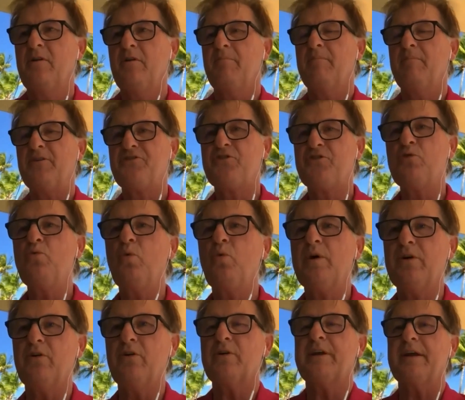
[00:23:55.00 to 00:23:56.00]
but you
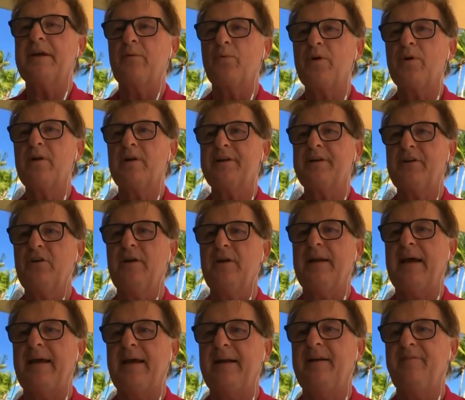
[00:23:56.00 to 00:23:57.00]
will get really good
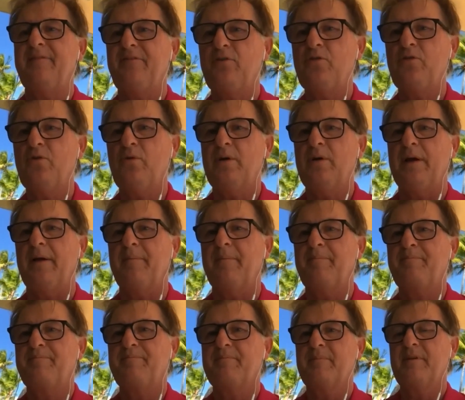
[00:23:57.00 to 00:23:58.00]
at it if you do it,
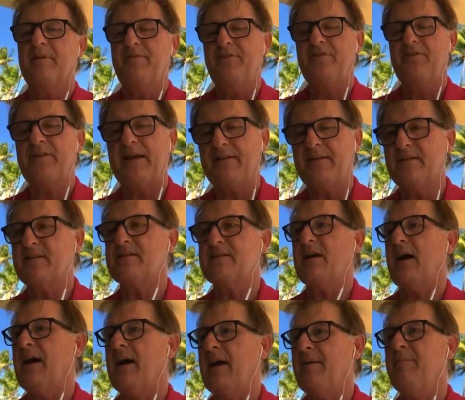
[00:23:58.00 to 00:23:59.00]
if you take the
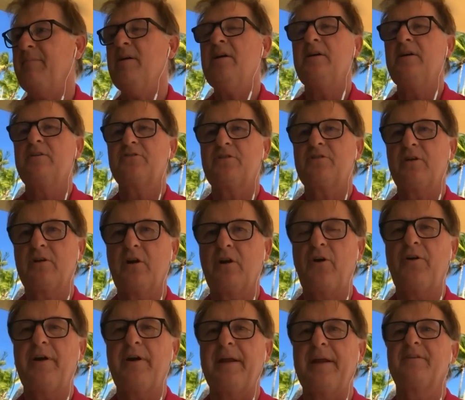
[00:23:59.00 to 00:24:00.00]
time to
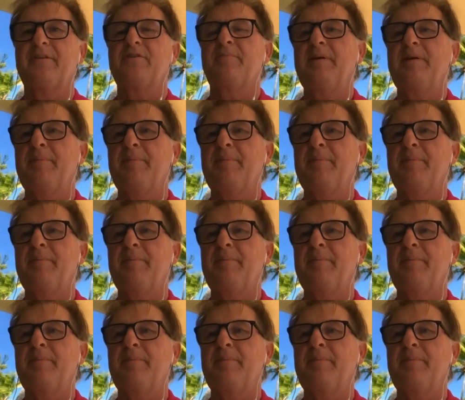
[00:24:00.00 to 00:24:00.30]
learn it, to be a